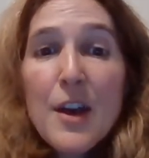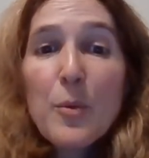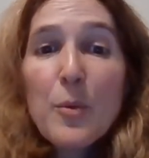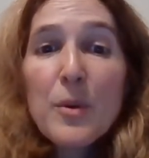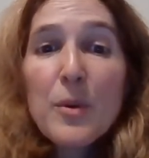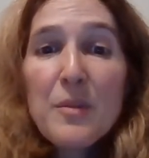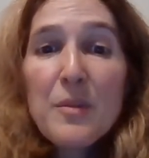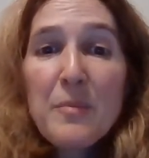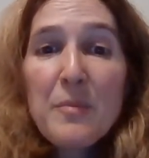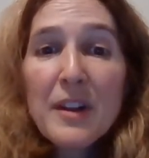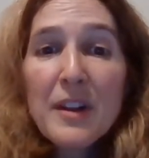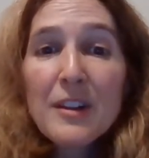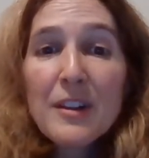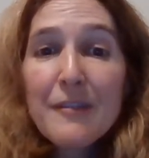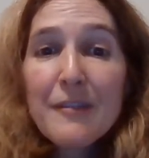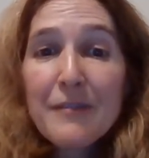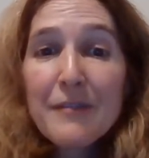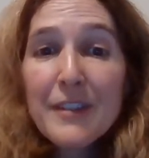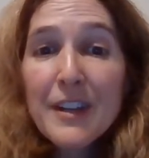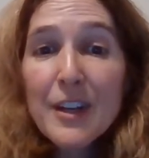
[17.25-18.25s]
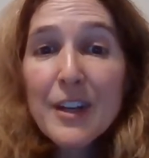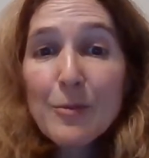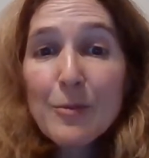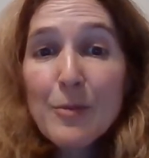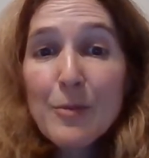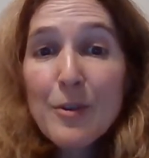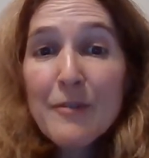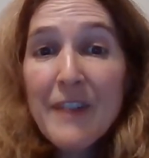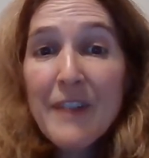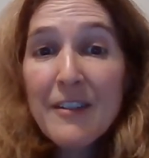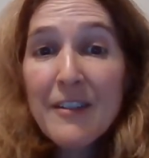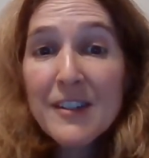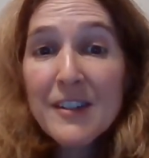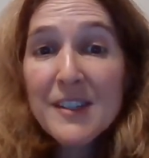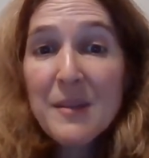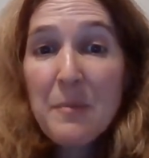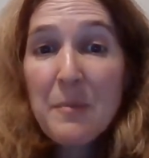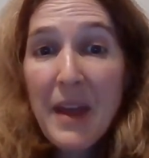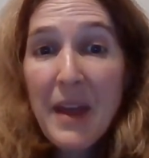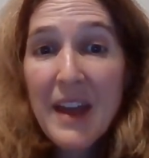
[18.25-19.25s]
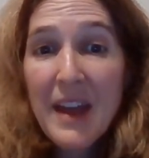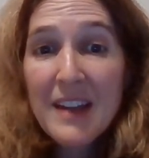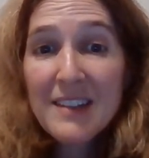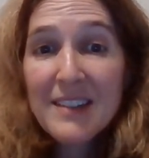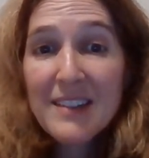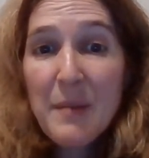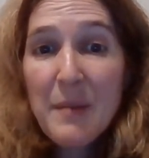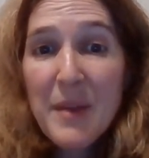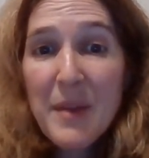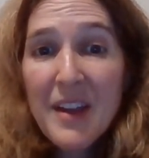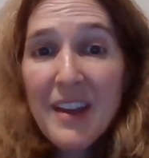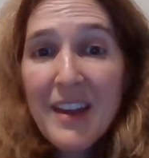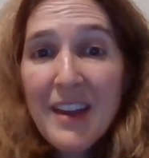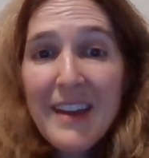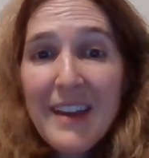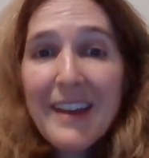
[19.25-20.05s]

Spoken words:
We're in the middle of the coronavirus pandemic,